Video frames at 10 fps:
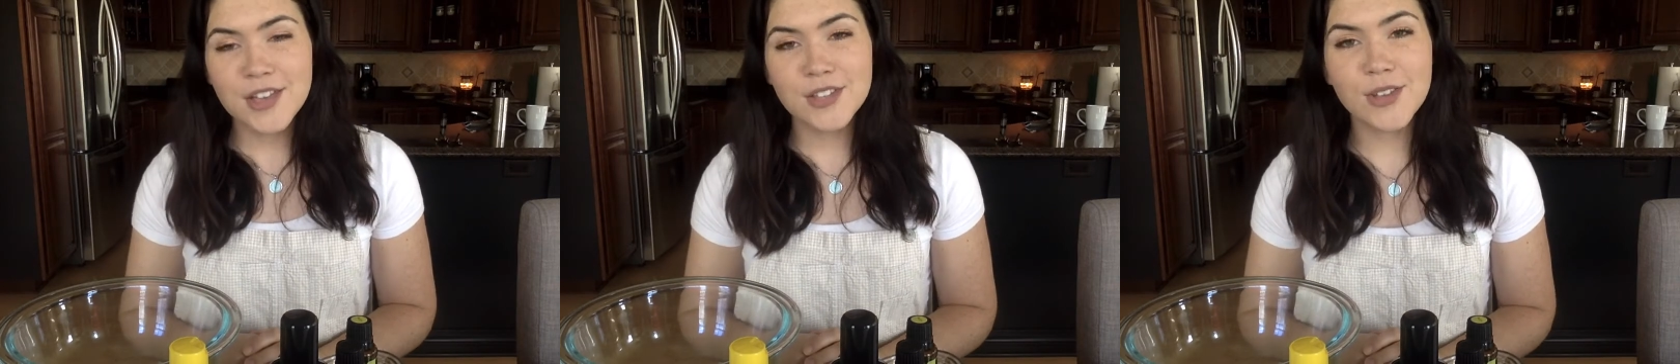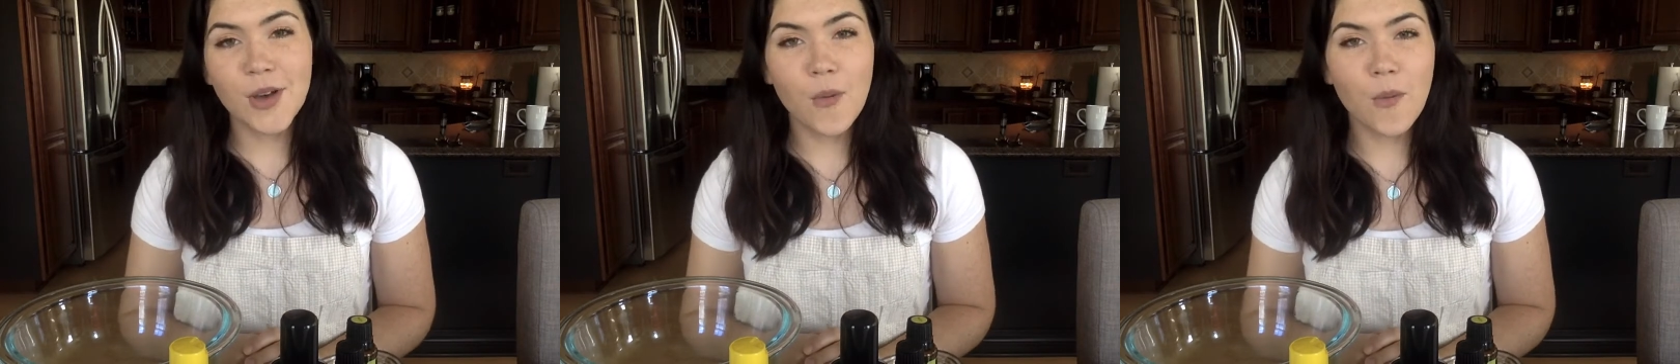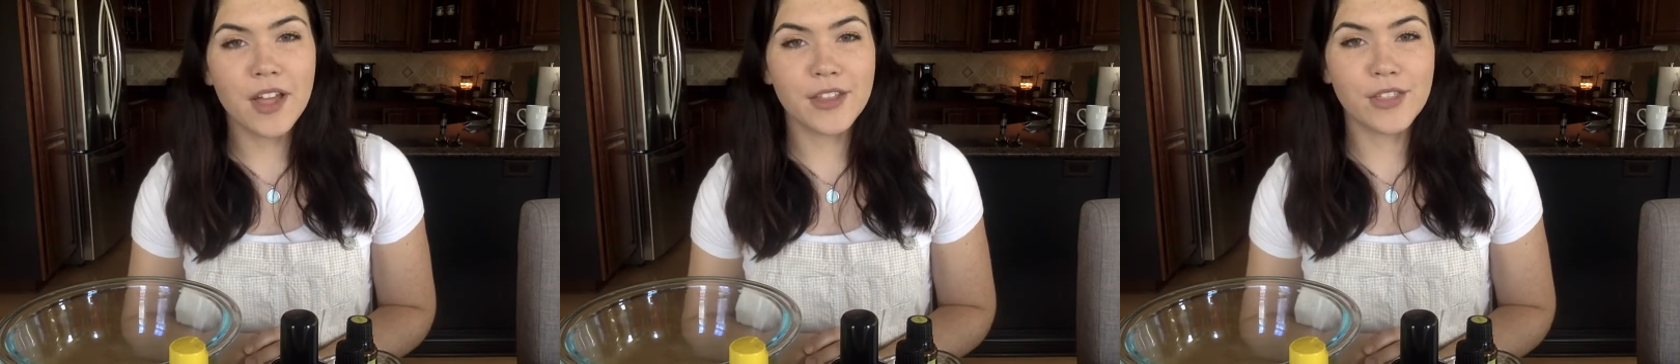
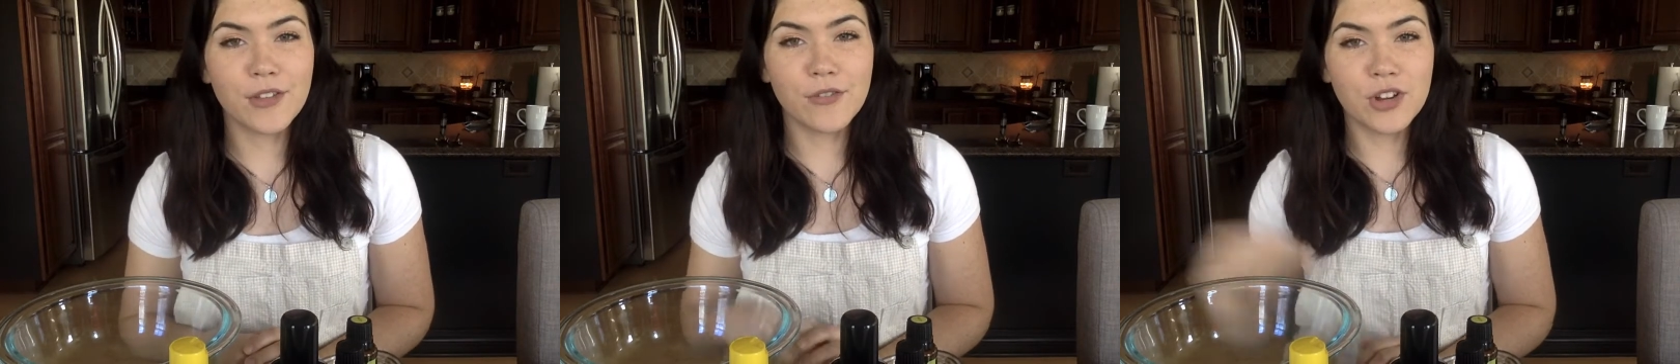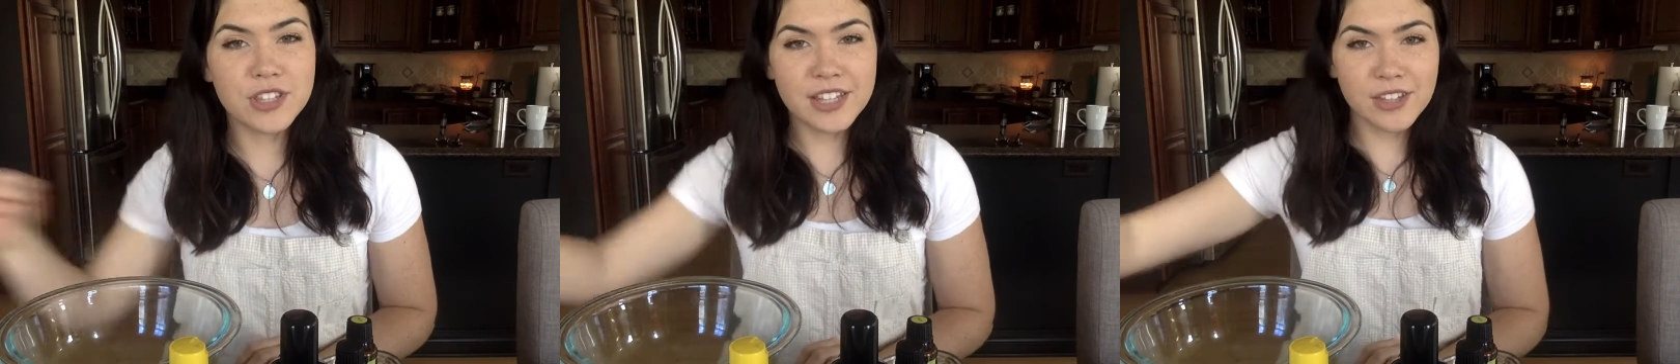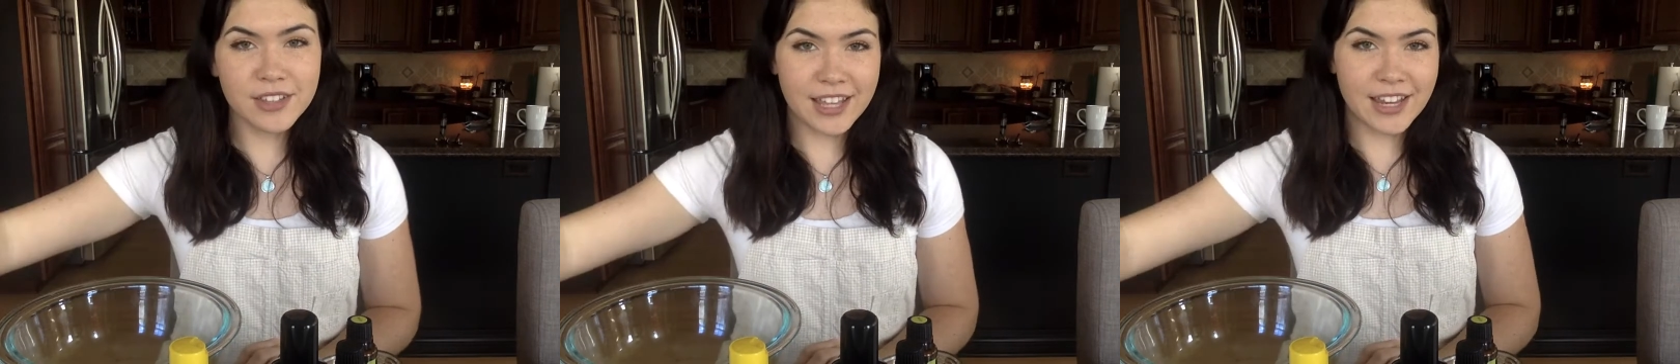So the first thing
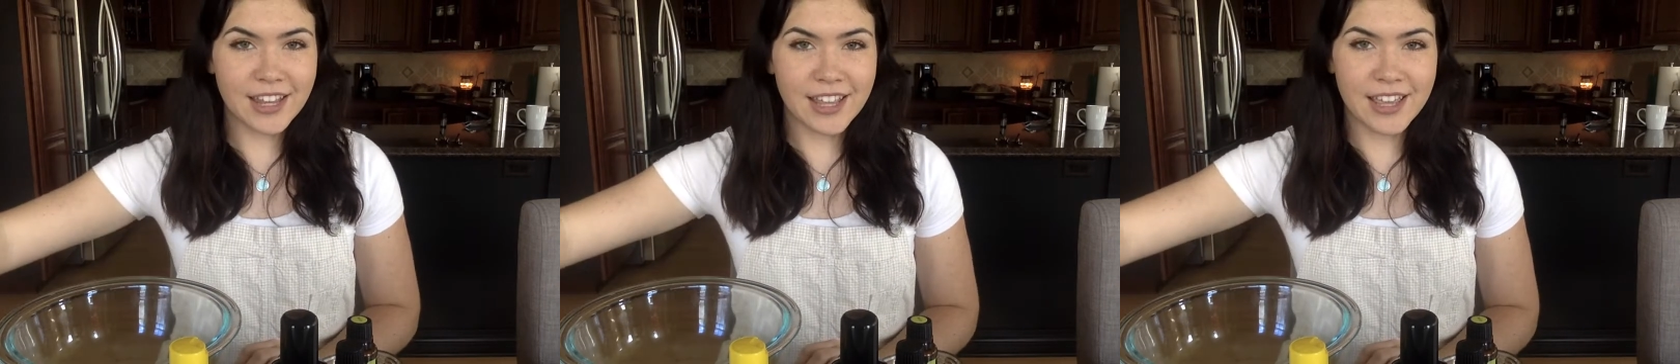you'll need